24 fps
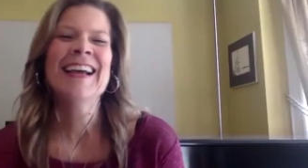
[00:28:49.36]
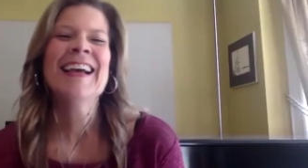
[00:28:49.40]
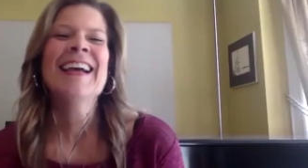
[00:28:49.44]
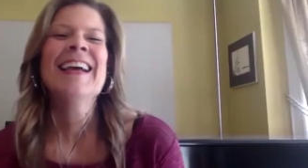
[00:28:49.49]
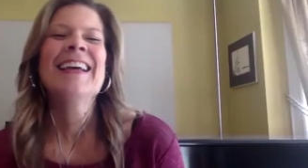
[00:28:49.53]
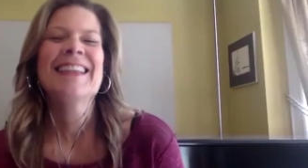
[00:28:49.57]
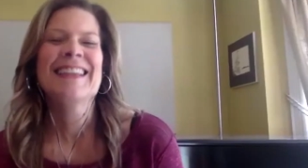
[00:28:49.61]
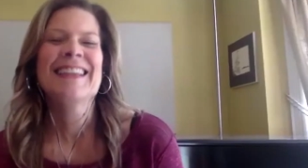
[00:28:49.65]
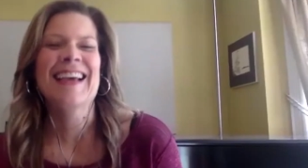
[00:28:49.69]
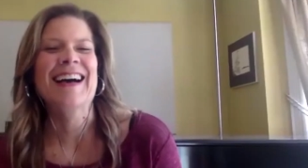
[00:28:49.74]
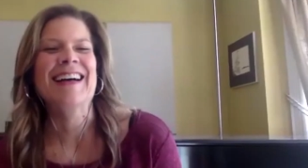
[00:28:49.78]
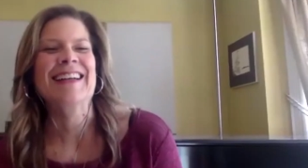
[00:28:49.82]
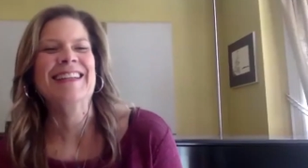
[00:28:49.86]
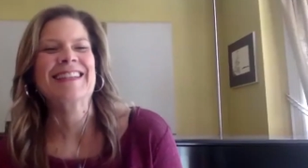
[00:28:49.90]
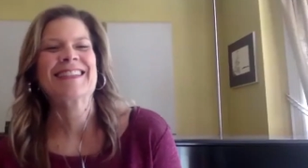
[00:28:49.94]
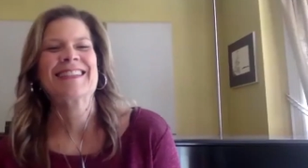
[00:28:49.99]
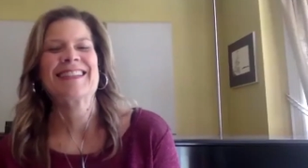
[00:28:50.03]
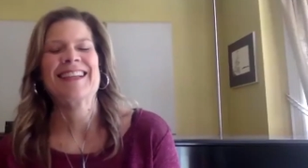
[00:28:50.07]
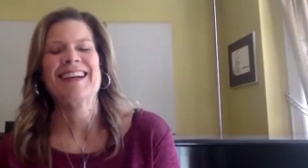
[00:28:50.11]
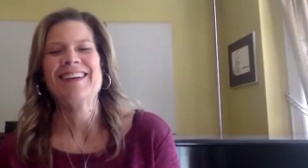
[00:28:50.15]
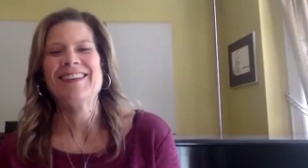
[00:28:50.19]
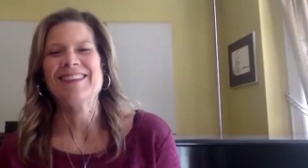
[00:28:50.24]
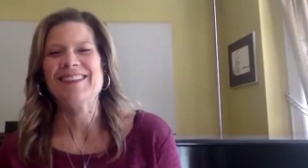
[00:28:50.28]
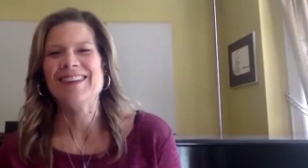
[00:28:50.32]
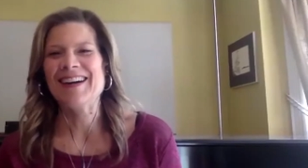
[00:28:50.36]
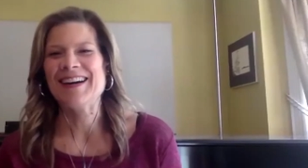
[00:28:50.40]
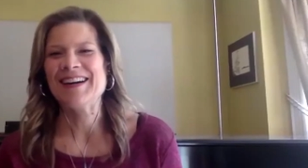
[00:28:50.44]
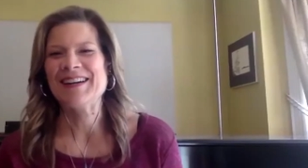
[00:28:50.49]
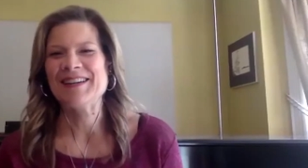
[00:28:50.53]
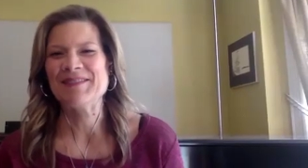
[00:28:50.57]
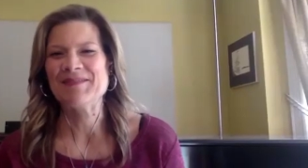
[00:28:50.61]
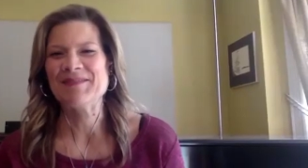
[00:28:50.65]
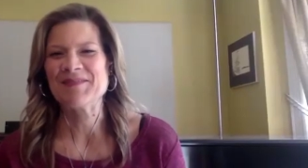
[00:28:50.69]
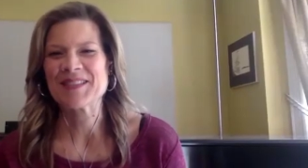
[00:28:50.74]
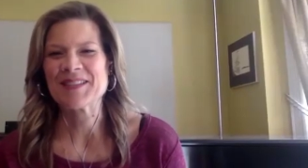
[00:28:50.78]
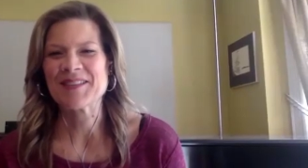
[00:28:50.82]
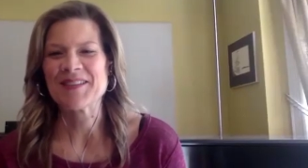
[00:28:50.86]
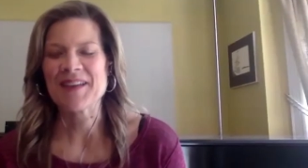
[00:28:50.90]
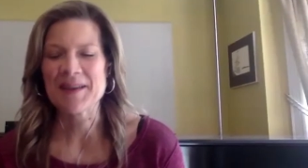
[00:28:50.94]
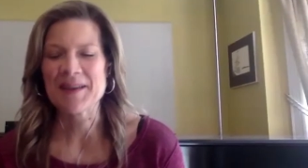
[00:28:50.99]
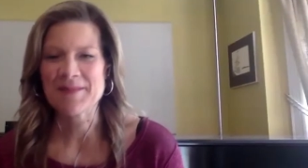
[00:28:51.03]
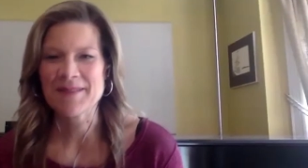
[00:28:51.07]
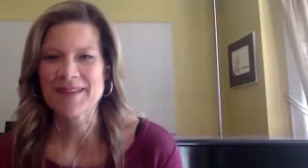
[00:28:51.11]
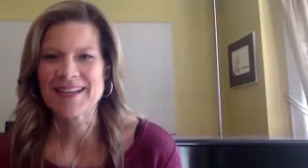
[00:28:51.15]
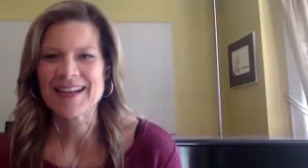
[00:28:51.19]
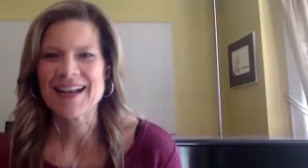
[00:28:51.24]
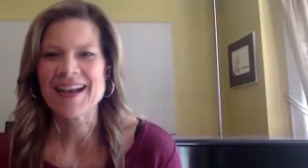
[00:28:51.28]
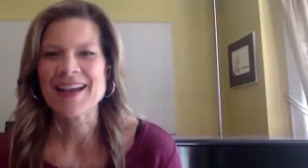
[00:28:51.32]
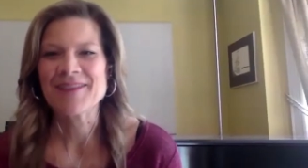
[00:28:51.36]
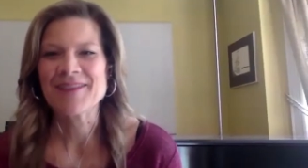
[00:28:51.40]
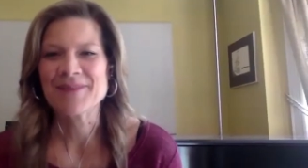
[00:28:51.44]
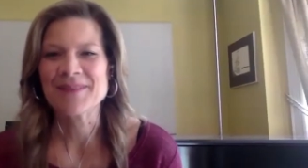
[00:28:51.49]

Yeah. So Amy and I have